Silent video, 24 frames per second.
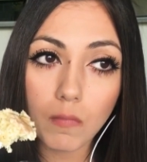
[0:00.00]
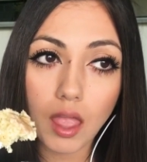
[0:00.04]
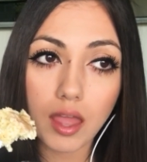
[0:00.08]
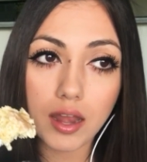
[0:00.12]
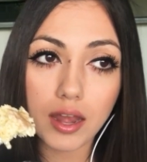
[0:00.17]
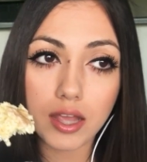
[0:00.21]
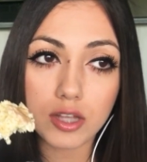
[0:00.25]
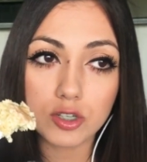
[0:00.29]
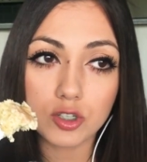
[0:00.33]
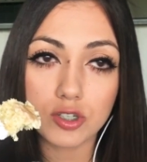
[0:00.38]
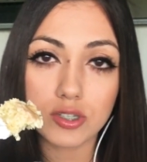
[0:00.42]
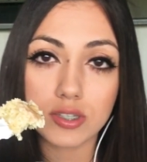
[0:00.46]

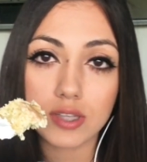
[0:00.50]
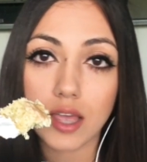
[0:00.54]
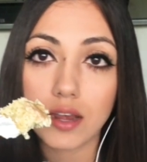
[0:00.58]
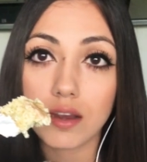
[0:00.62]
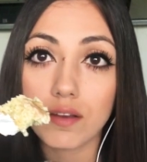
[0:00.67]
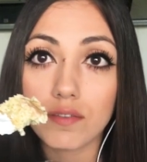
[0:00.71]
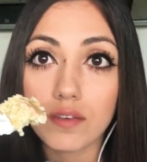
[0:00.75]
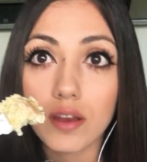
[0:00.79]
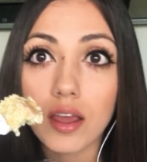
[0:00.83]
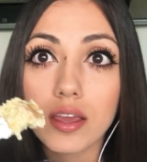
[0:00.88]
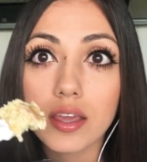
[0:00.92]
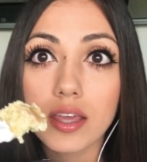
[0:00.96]
an extra side
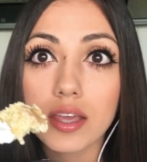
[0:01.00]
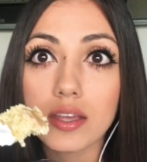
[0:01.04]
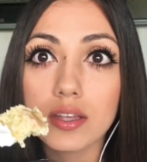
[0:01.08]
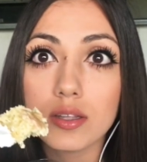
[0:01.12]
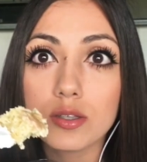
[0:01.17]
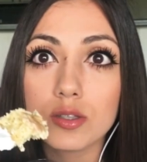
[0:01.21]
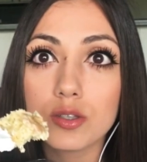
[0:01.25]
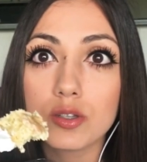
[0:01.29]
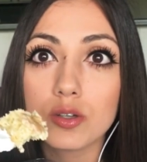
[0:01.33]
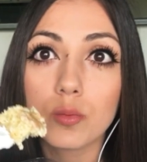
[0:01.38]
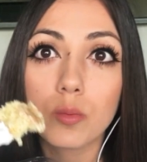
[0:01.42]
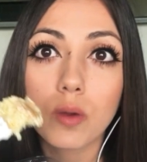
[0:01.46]
of
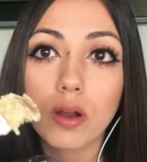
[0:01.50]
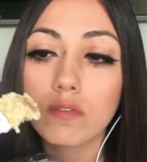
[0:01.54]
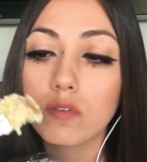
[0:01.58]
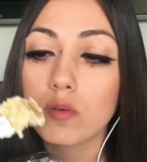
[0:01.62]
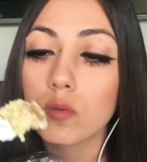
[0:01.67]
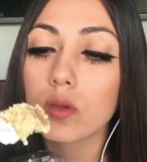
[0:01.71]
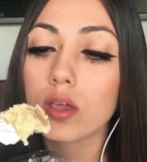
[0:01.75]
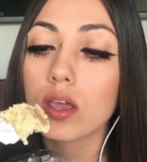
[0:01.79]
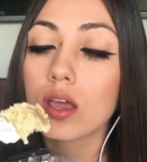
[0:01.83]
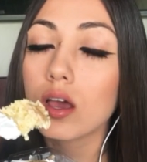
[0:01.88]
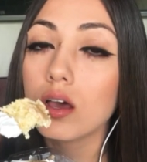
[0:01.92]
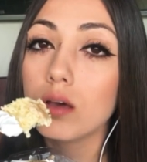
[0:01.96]
nuggets to
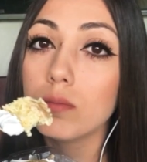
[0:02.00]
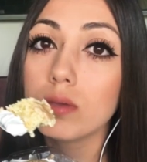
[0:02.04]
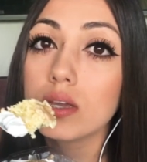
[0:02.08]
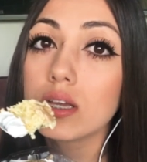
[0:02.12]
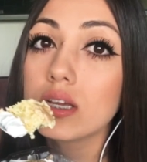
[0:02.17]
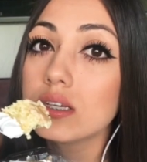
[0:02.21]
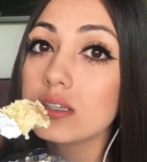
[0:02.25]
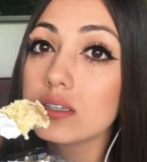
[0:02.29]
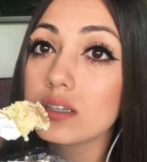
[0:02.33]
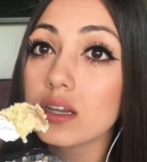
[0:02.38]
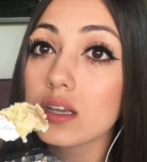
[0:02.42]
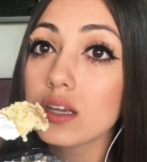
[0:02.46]
wherever we go
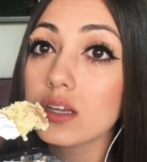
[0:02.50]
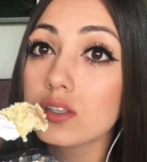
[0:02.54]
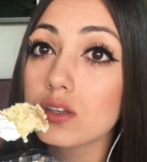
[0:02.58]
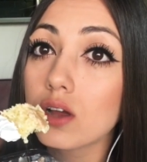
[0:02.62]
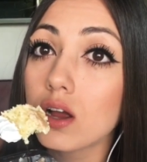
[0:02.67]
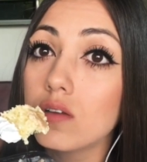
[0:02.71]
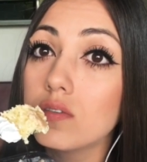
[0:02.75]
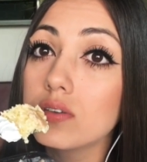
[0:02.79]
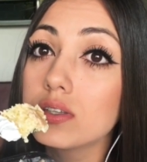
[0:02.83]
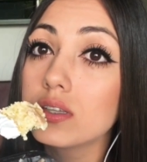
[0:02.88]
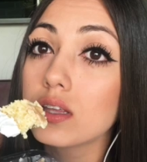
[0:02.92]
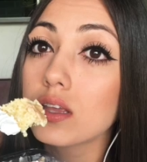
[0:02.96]
because nuggets
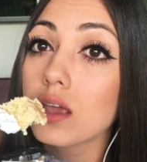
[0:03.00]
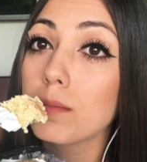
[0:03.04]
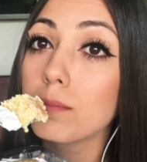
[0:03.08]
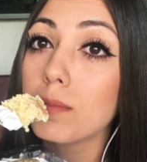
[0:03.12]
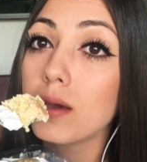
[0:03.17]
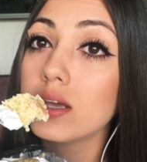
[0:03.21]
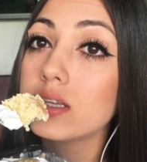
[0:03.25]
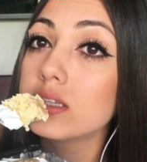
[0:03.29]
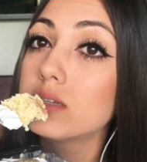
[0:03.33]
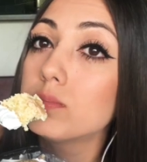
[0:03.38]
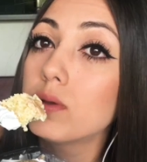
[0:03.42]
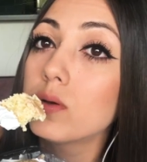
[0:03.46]
are obviously a
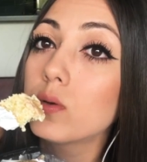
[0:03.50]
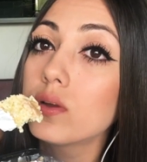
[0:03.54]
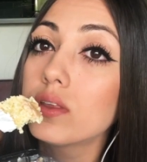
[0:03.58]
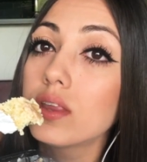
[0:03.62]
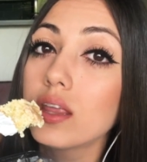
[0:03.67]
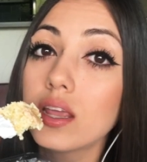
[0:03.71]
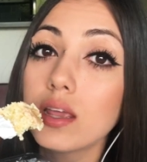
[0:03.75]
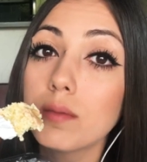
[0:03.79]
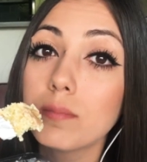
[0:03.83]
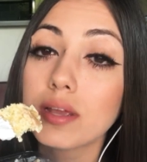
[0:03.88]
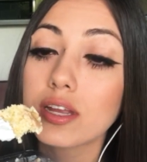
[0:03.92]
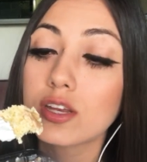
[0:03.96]
must. But we're
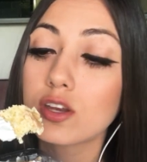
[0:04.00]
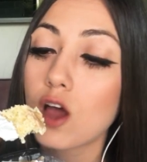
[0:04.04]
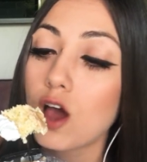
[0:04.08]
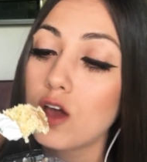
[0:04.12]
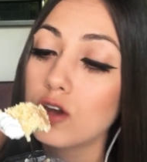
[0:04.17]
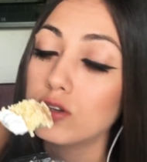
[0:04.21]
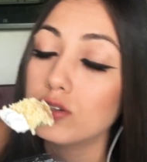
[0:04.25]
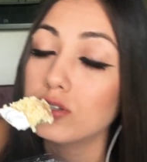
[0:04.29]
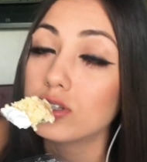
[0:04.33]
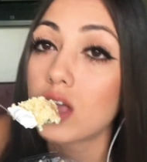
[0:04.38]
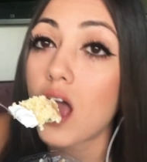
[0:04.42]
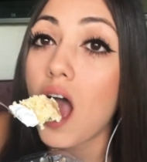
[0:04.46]
thinking
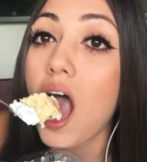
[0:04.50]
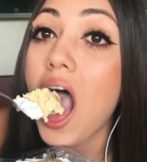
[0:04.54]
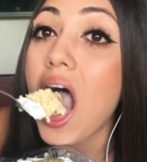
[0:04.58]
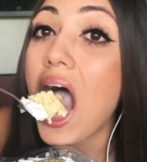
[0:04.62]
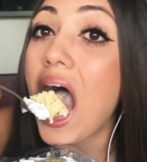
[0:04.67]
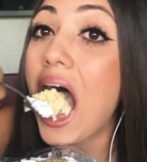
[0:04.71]
McDonald's.